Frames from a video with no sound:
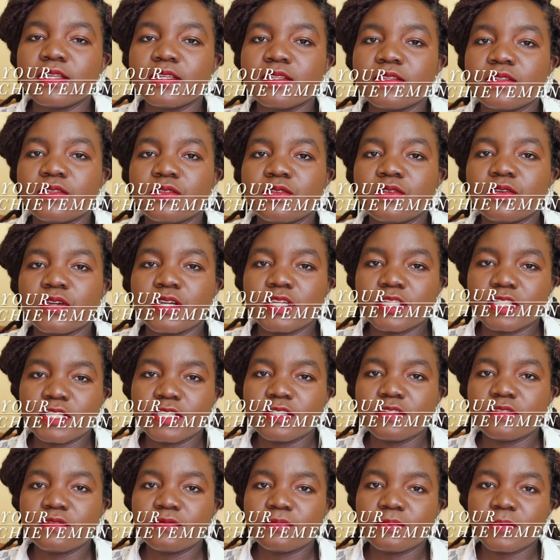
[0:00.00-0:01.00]
is your
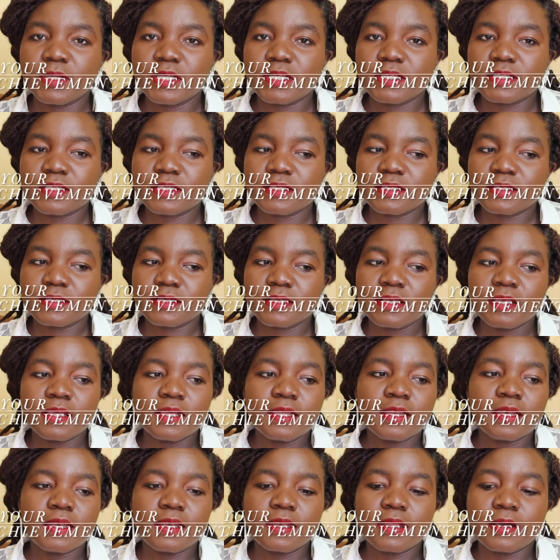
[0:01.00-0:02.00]
achievements.
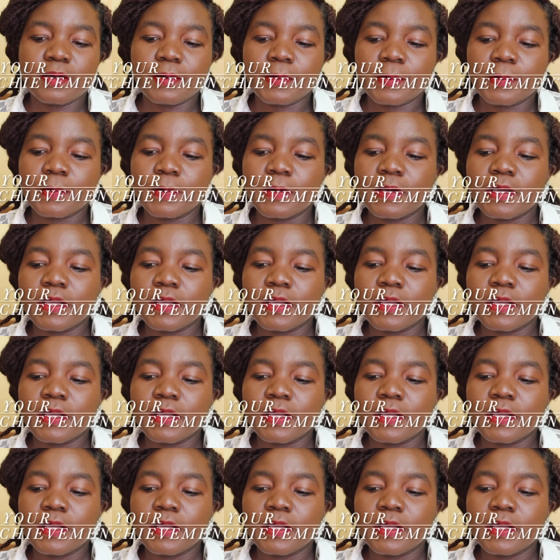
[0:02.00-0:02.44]
Now,